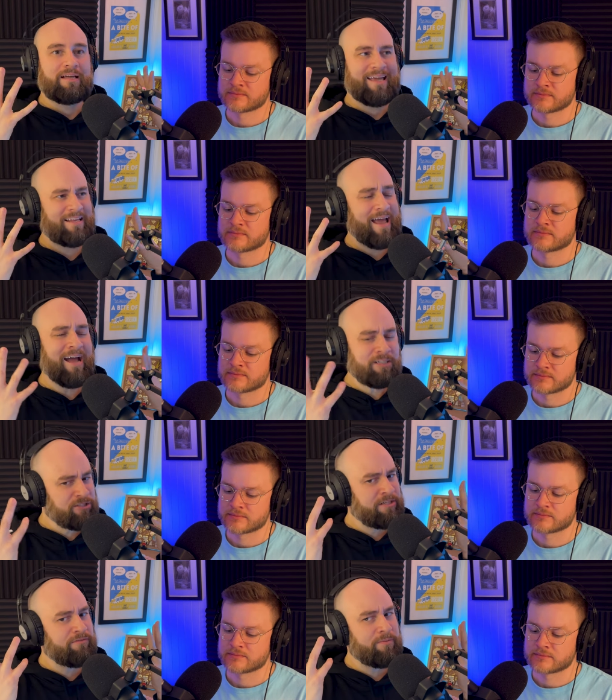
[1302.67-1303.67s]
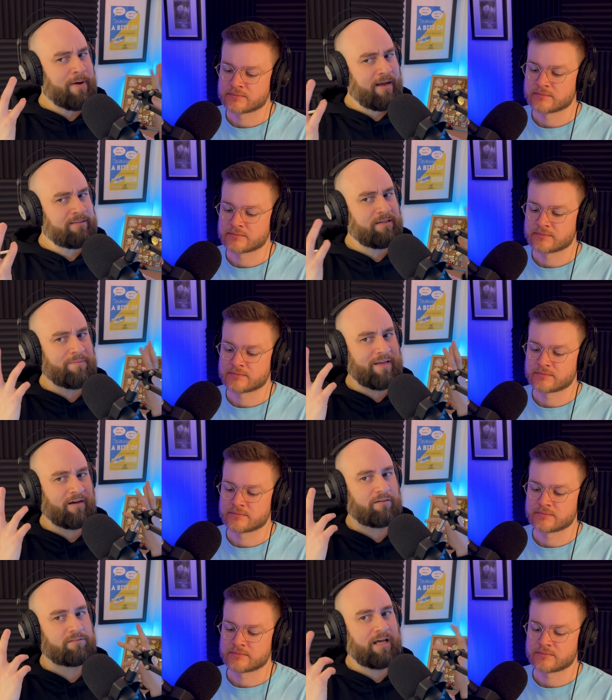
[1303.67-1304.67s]
Speaker 1: it actually reminded me
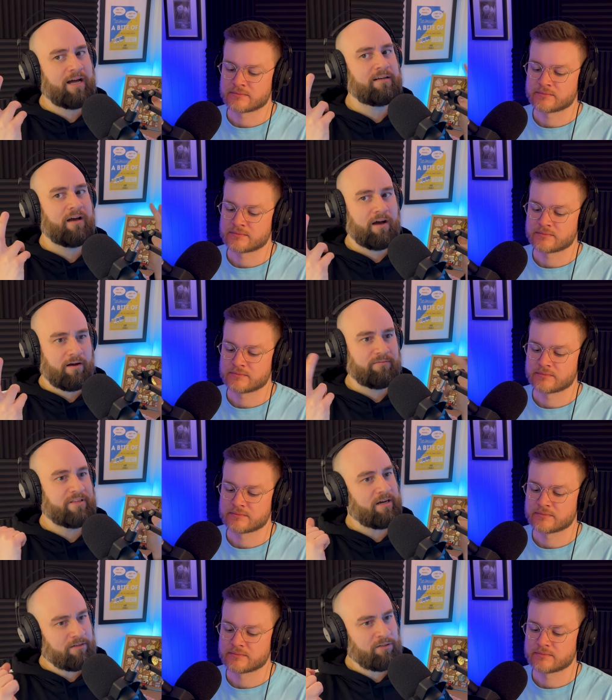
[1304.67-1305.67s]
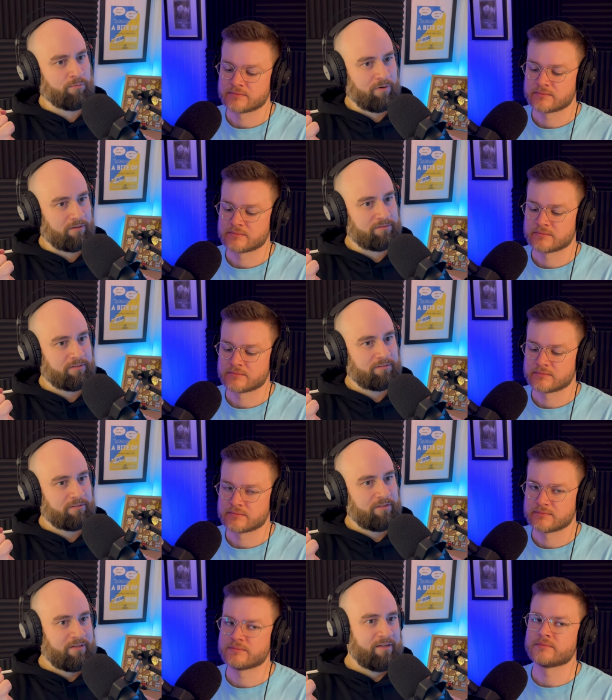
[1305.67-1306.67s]
a lot of the underworld.
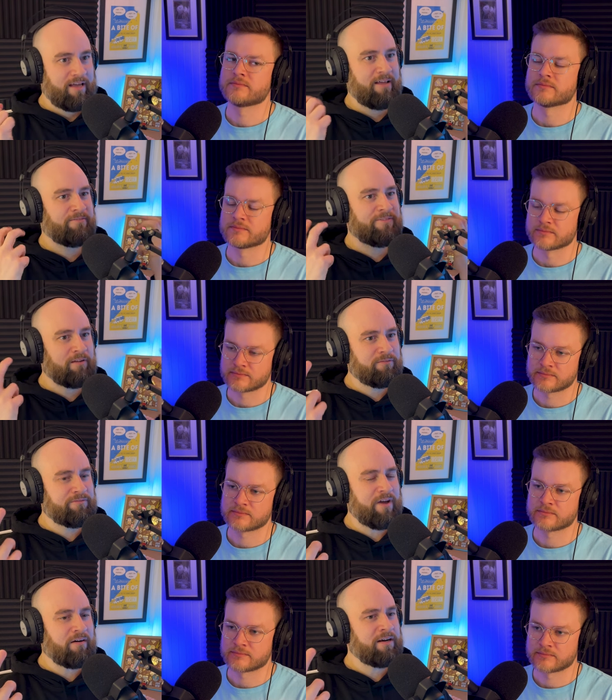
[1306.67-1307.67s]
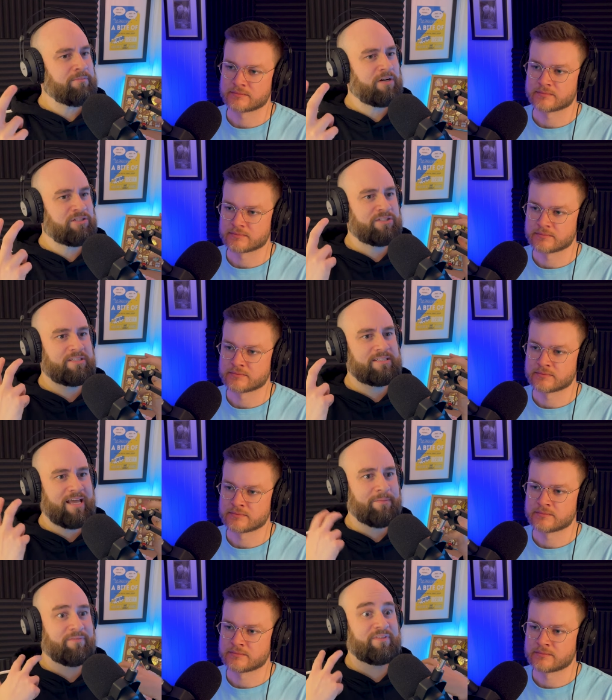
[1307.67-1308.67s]
It felt very much the
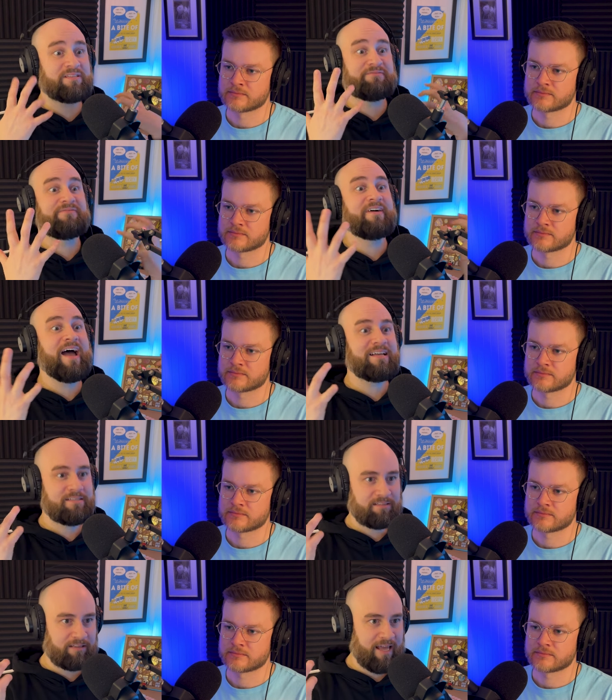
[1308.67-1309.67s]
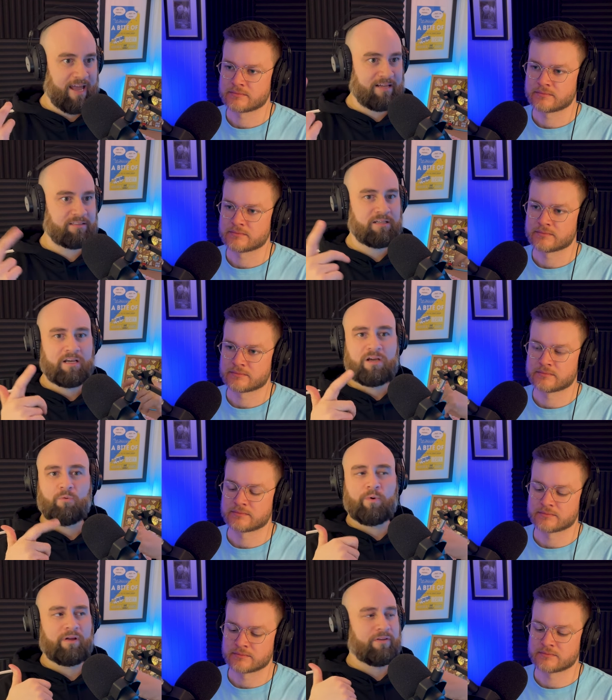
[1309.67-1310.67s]
same of this vast land
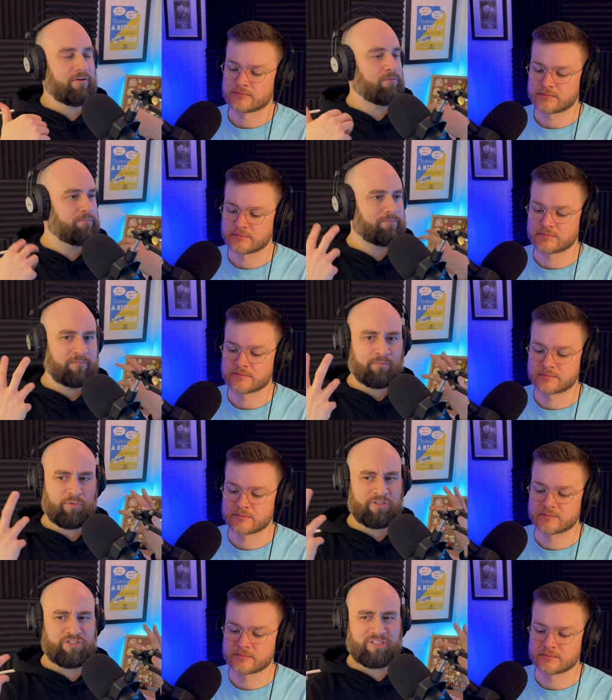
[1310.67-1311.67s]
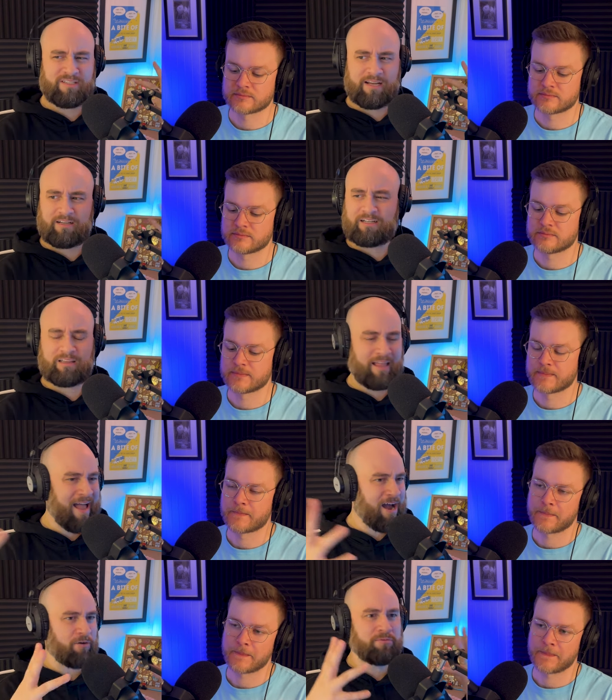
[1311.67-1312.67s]
where there was just like
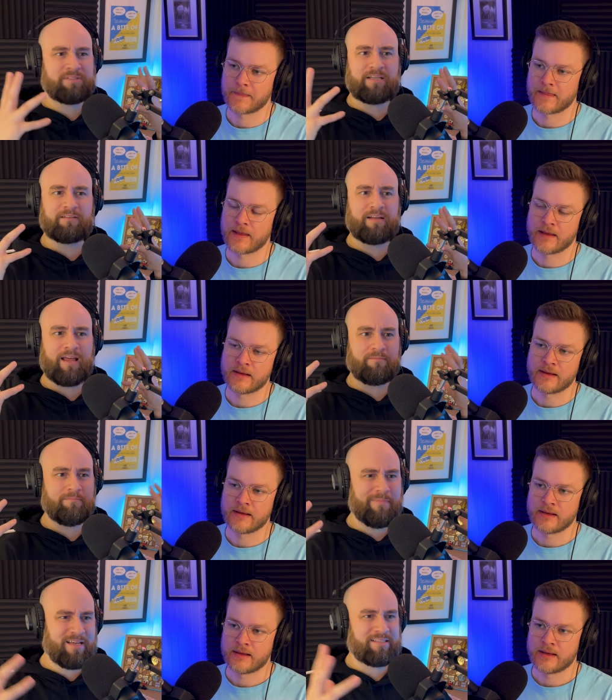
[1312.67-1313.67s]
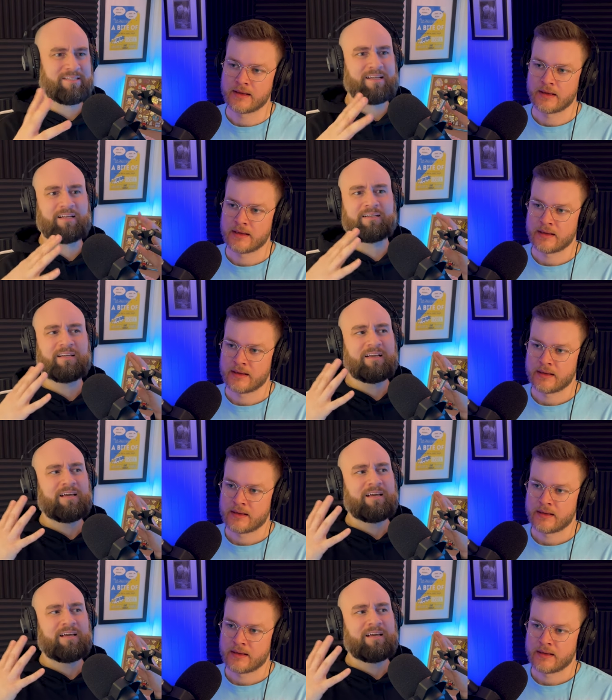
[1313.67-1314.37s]
clouds and mist. And